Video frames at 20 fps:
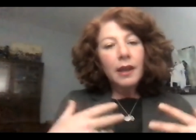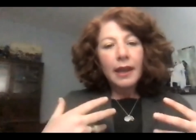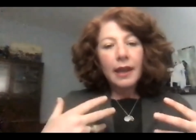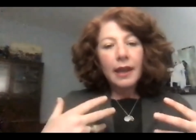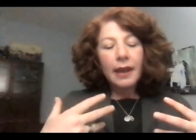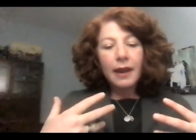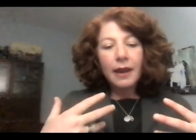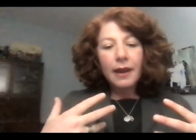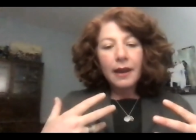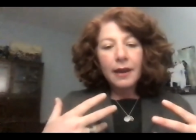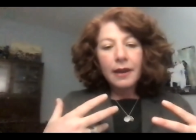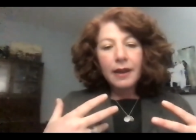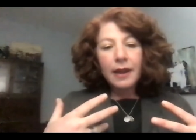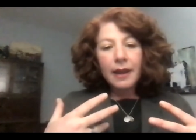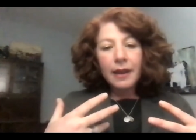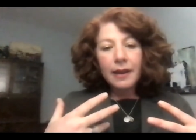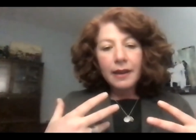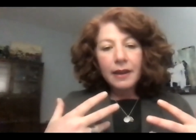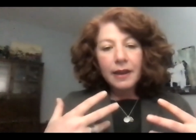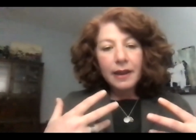and
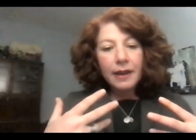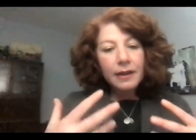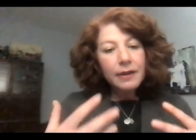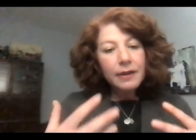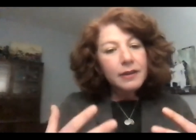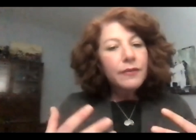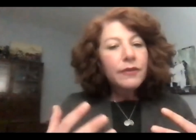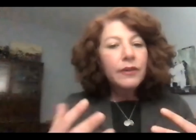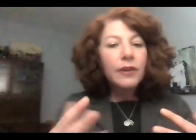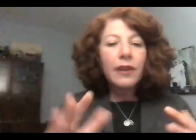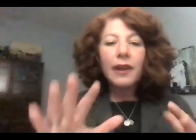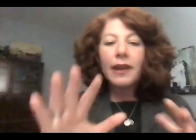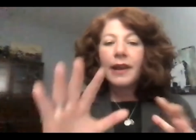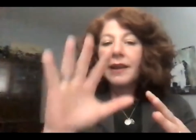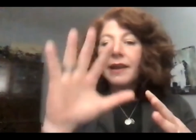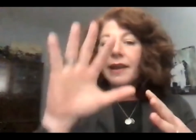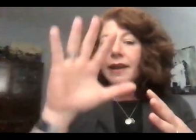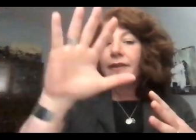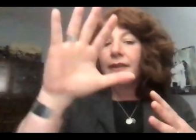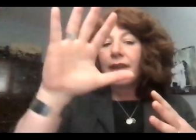and a, a different
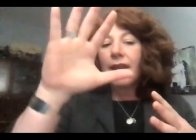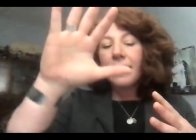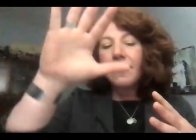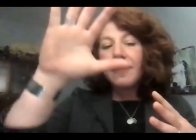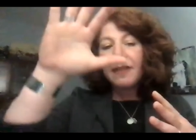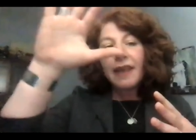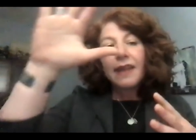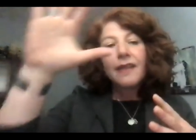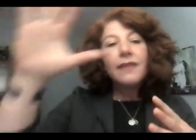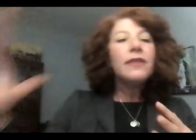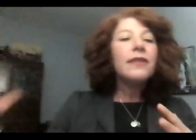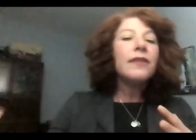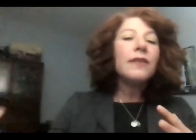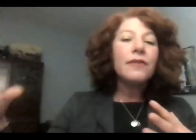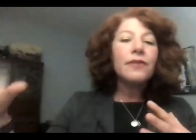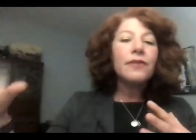light and and then